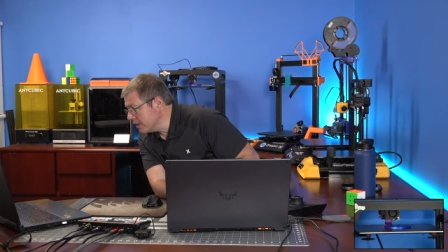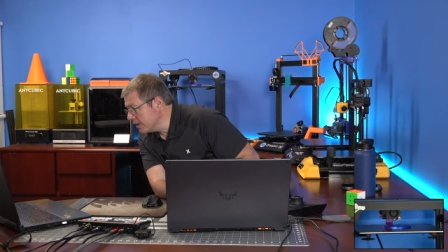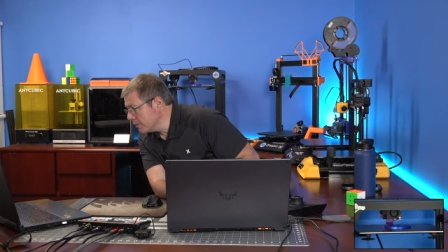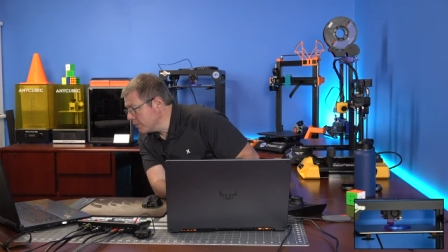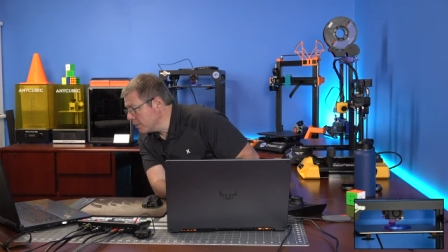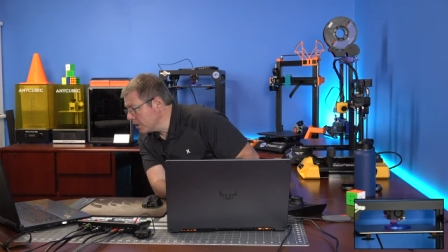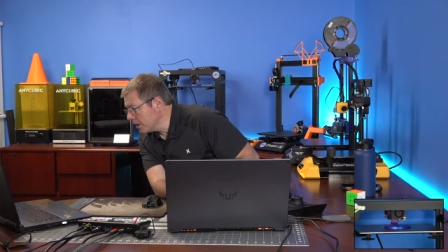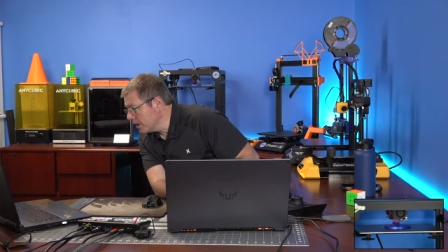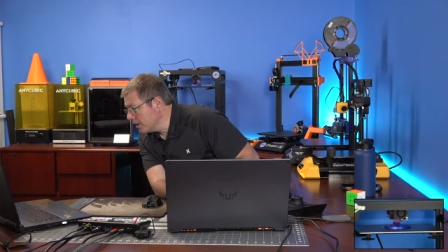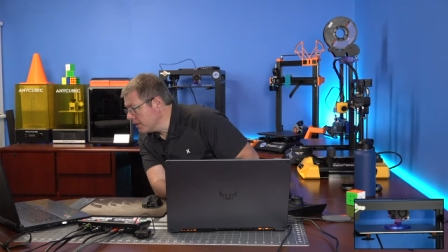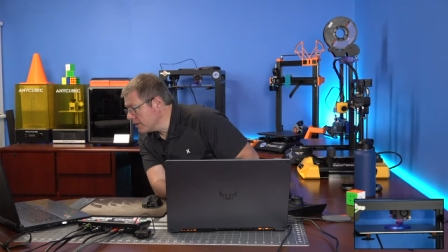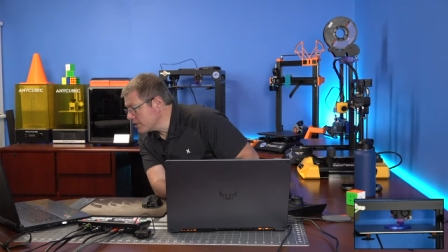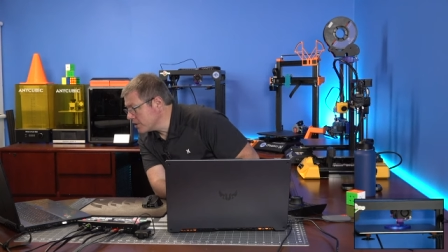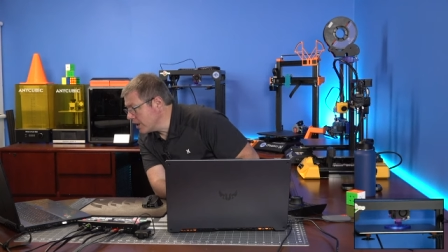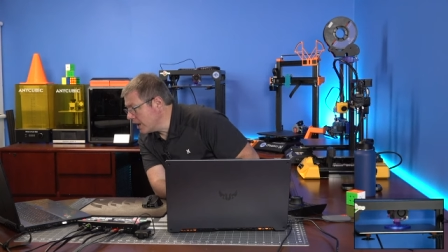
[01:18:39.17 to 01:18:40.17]
I'm working in
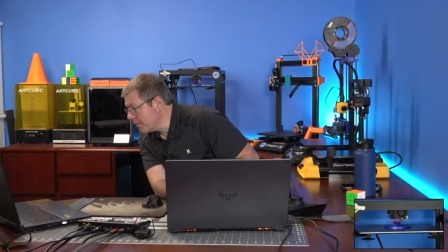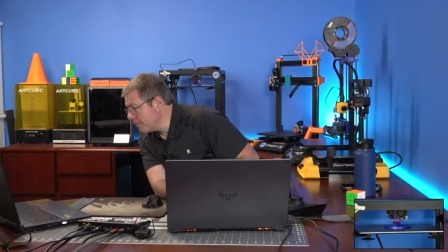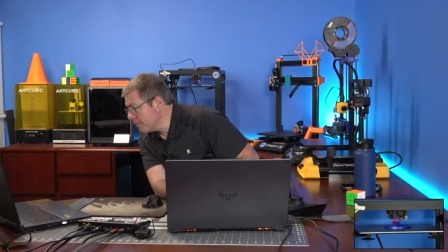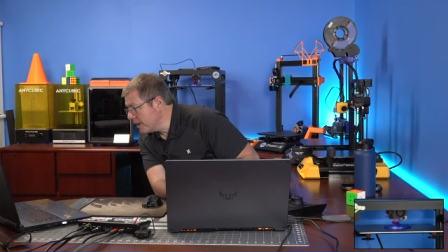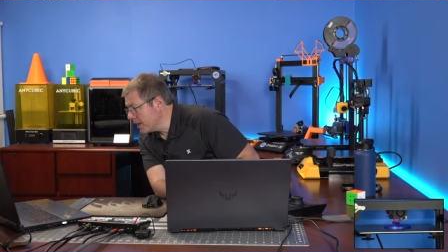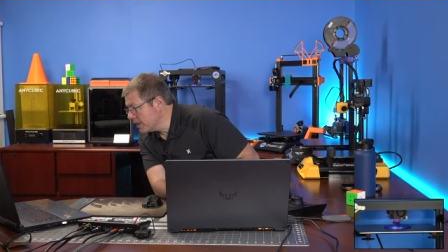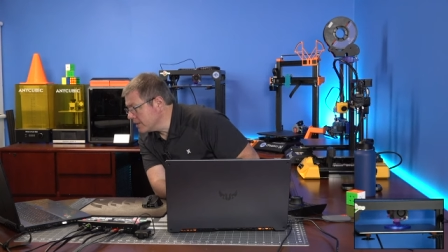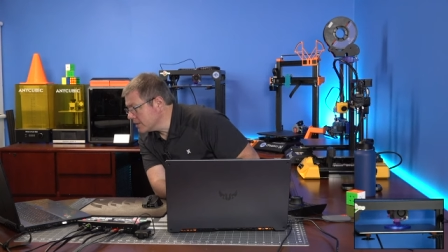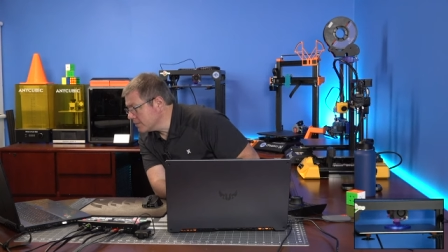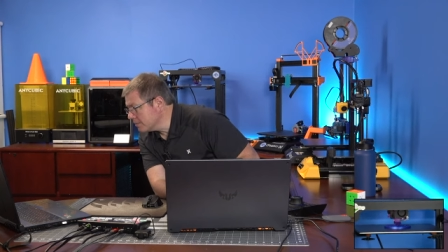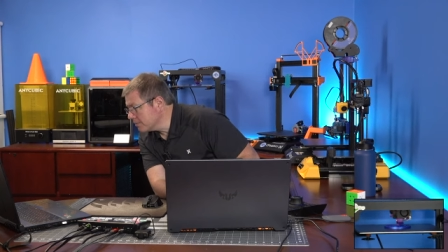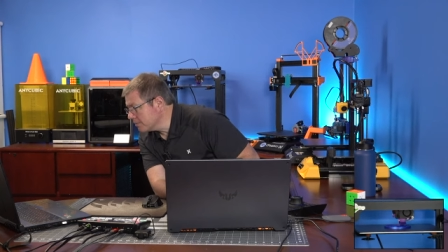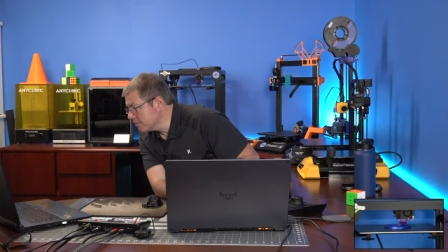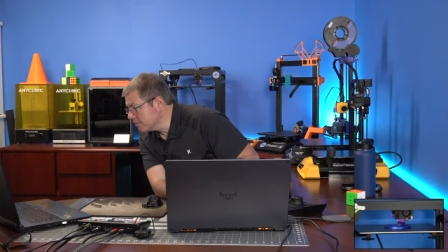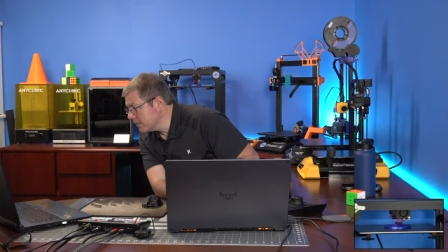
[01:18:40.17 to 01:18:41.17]
the shop making
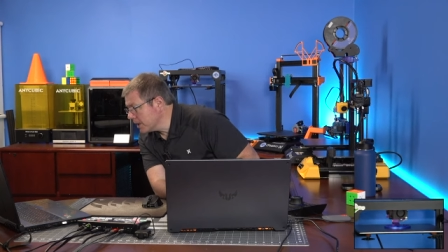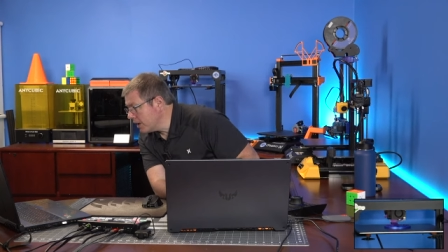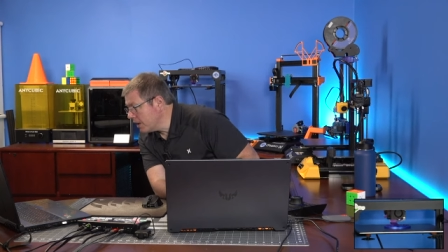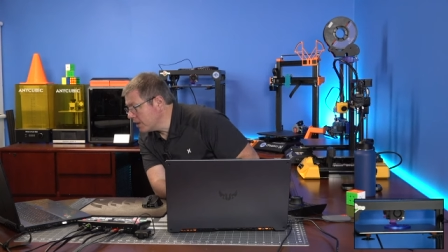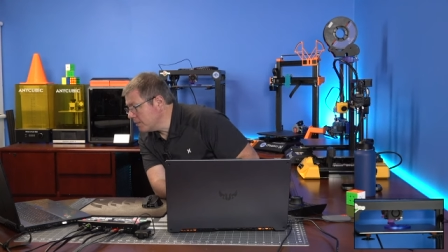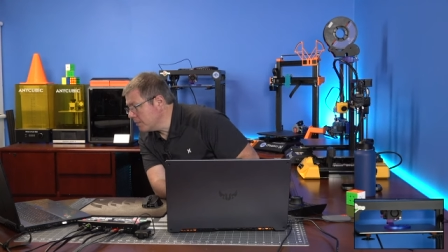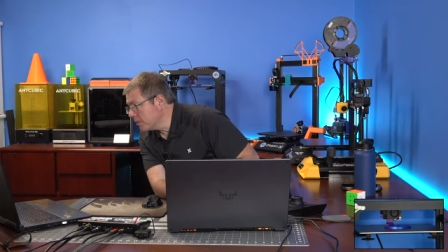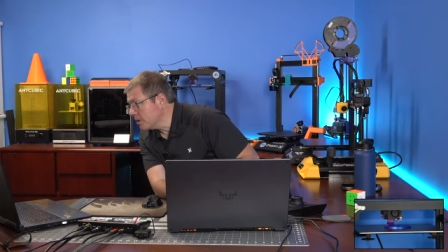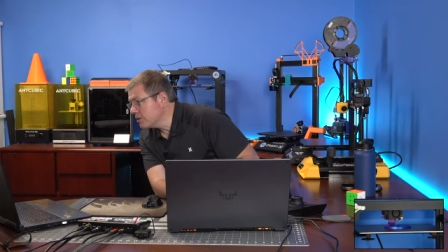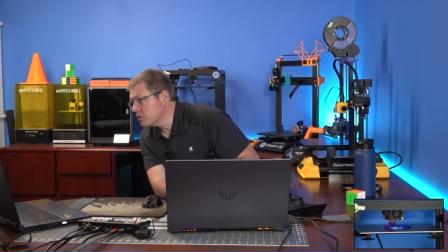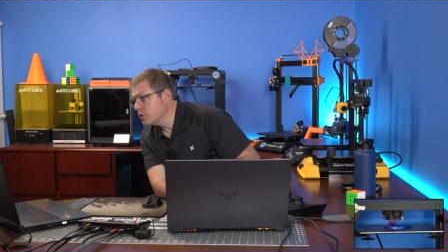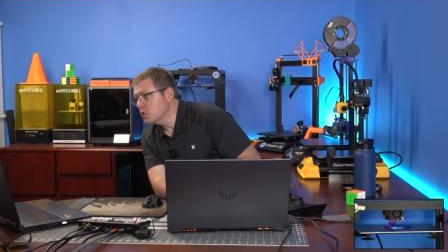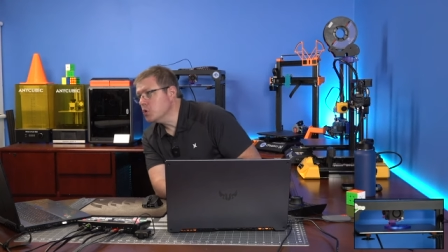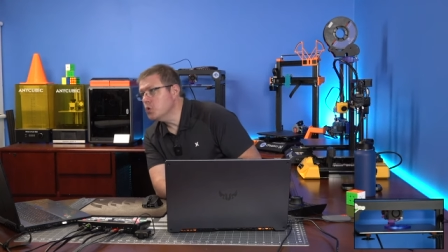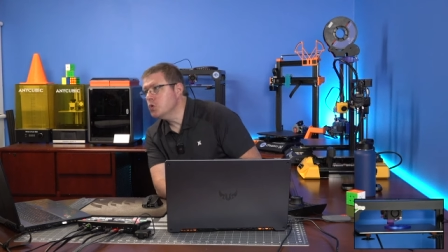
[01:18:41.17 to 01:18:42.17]
some cutting boards.
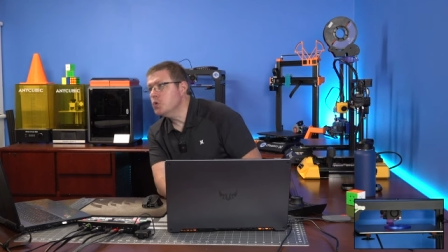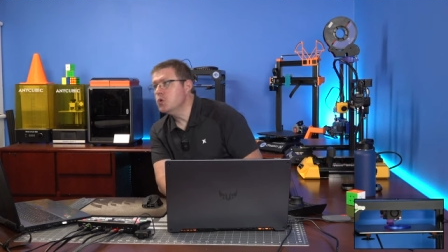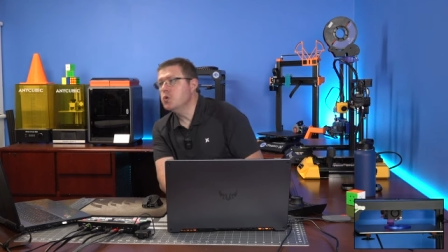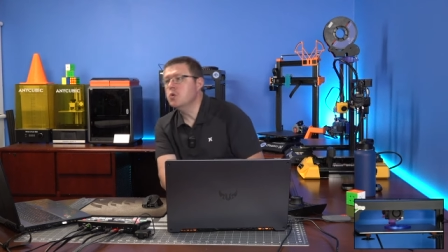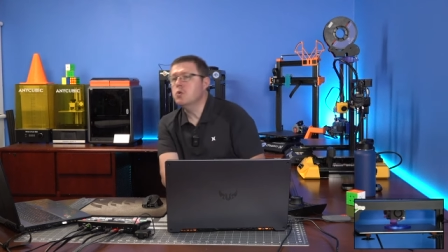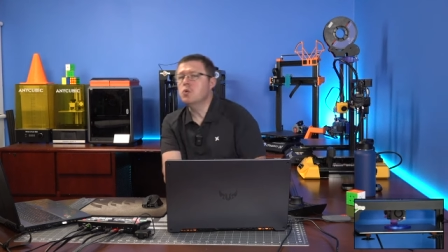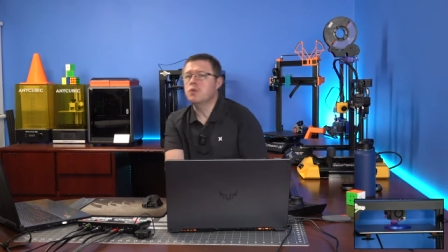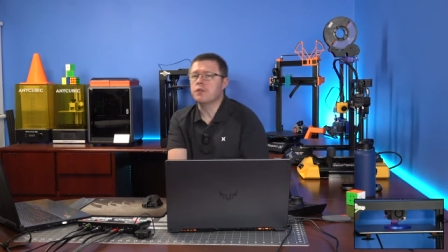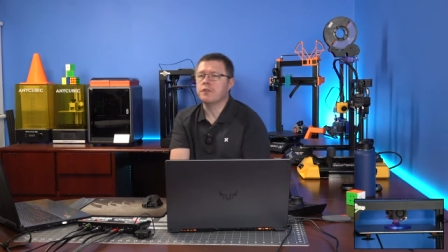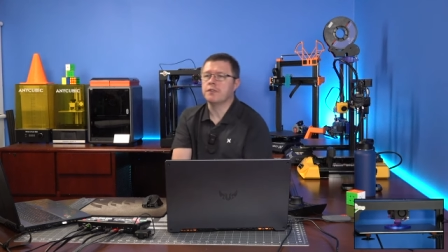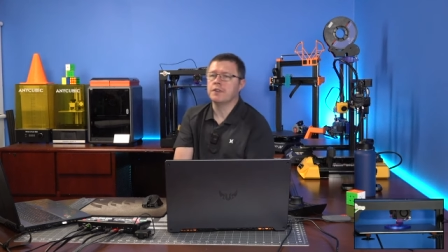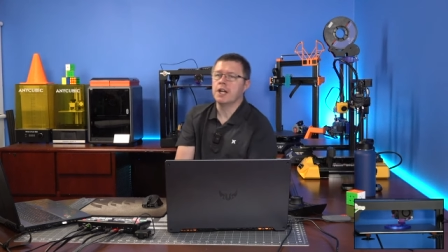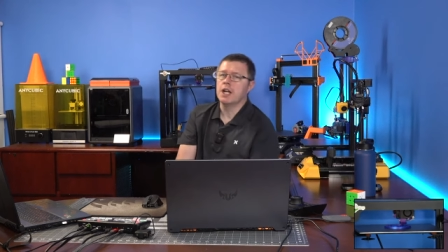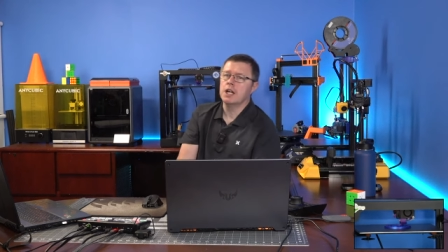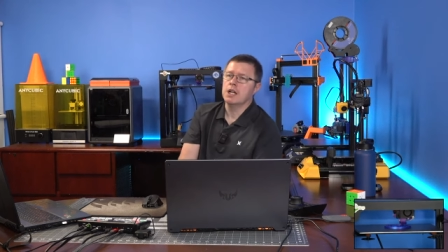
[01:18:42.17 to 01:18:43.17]
Ooh,
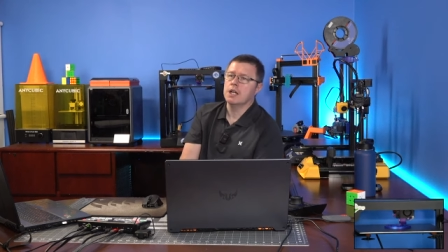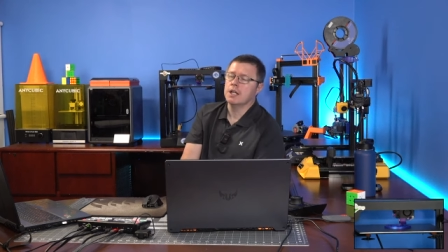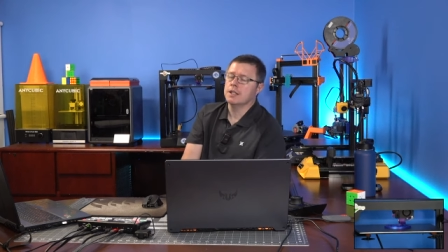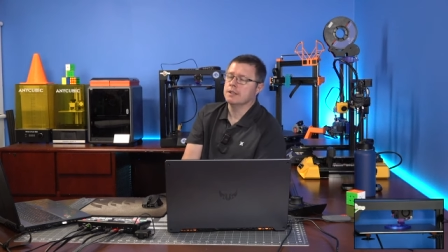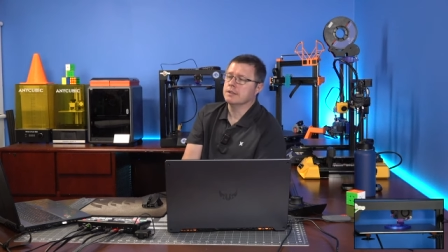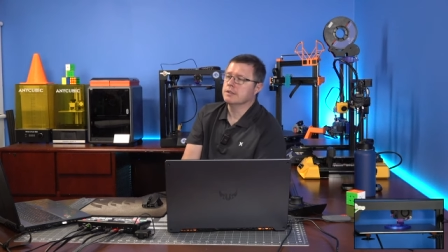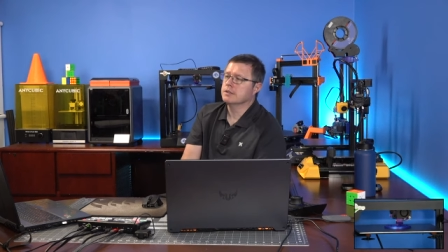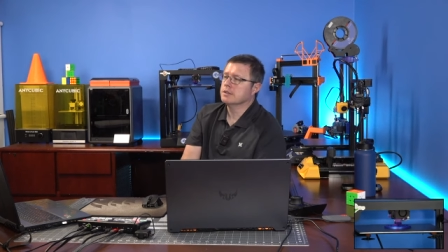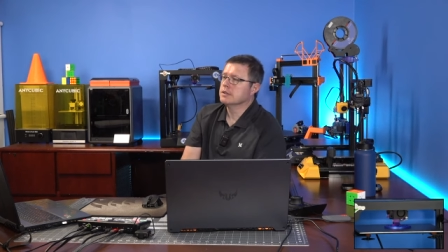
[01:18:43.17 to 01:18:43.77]
fun.